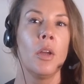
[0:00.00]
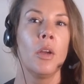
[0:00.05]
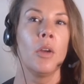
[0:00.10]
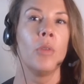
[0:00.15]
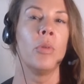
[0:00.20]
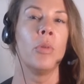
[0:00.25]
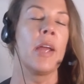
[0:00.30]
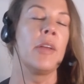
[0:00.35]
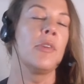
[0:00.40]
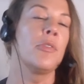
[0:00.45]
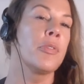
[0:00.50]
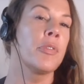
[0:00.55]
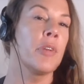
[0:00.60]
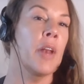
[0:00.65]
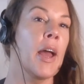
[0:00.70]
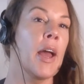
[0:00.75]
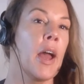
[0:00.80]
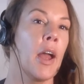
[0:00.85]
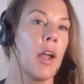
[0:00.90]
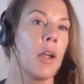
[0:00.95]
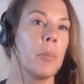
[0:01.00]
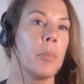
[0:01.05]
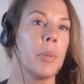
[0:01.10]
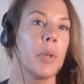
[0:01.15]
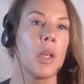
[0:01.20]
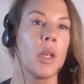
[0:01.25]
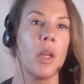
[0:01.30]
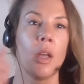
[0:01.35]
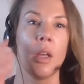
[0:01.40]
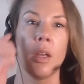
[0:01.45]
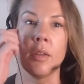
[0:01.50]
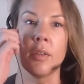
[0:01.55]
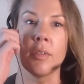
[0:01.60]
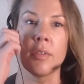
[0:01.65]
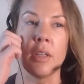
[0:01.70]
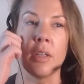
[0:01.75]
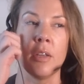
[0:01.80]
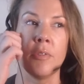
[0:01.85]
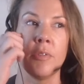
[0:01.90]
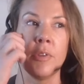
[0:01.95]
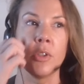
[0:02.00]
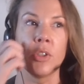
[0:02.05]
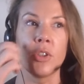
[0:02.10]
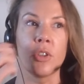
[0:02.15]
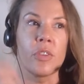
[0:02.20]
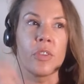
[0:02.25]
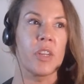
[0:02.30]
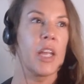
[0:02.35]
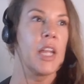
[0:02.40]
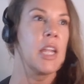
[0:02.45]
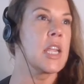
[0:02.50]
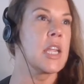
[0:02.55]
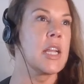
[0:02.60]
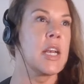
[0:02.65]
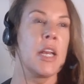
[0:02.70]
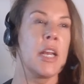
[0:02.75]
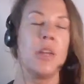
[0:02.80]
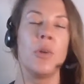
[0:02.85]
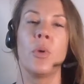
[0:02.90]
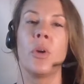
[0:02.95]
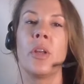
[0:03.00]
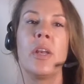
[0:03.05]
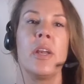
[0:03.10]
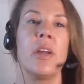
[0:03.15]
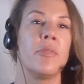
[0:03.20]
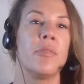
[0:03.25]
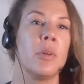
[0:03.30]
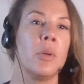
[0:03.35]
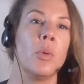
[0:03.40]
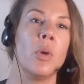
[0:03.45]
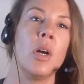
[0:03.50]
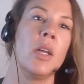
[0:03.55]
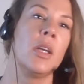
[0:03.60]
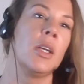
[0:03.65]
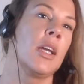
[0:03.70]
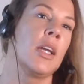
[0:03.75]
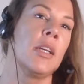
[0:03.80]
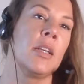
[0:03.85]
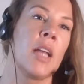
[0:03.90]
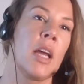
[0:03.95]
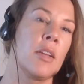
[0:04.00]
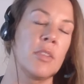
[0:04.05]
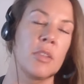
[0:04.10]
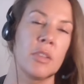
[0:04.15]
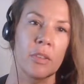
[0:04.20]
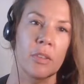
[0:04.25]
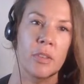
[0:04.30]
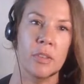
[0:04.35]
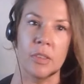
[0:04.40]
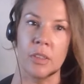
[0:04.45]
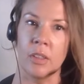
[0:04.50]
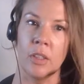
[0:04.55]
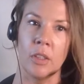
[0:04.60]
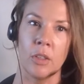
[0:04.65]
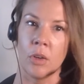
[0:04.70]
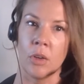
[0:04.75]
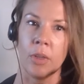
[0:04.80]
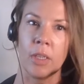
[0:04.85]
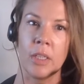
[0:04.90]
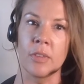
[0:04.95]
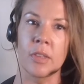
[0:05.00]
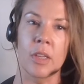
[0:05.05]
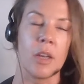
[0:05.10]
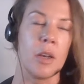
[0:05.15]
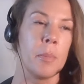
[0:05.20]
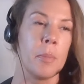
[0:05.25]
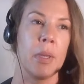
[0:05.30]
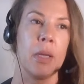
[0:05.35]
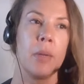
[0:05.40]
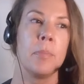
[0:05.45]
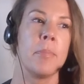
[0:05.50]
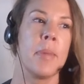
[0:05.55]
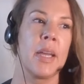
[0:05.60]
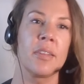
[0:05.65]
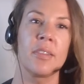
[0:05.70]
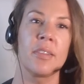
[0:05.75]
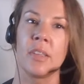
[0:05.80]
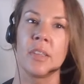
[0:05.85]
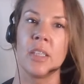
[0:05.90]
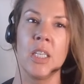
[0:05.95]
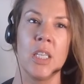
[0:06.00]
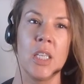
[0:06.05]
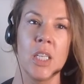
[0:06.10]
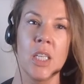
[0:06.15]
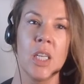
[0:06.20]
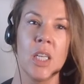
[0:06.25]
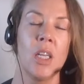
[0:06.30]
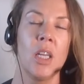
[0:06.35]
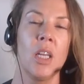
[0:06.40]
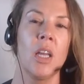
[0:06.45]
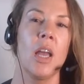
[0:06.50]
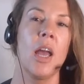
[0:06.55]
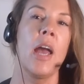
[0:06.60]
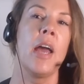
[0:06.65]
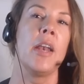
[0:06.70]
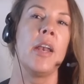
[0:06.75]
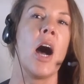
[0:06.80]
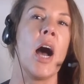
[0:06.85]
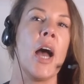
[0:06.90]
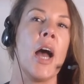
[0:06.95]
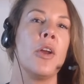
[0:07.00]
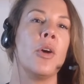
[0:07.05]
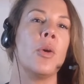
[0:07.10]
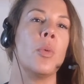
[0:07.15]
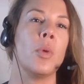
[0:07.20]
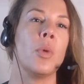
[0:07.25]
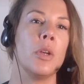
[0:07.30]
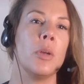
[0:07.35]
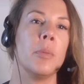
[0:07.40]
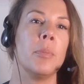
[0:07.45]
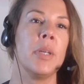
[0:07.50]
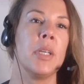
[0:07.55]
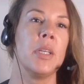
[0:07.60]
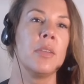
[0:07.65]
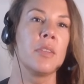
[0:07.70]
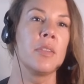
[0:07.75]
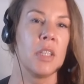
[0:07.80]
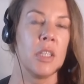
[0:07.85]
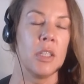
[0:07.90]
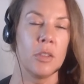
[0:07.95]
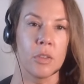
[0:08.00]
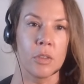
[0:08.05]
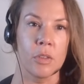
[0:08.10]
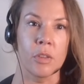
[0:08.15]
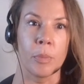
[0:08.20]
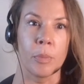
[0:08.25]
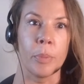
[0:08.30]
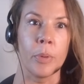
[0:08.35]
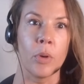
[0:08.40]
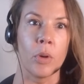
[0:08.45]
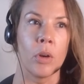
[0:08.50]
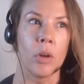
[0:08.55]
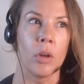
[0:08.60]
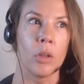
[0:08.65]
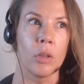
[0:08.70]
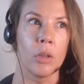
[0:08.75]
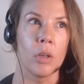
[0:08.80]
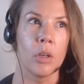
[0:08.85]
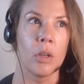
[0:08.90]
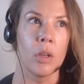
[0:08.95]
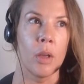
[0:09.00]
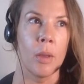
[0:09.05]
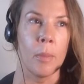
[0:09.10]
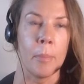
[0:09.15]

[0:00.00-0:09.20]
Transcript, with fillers: red flag because if you're just taking anyone and everyone like that's just you know it's going to be messy and i don't want to be seen to support a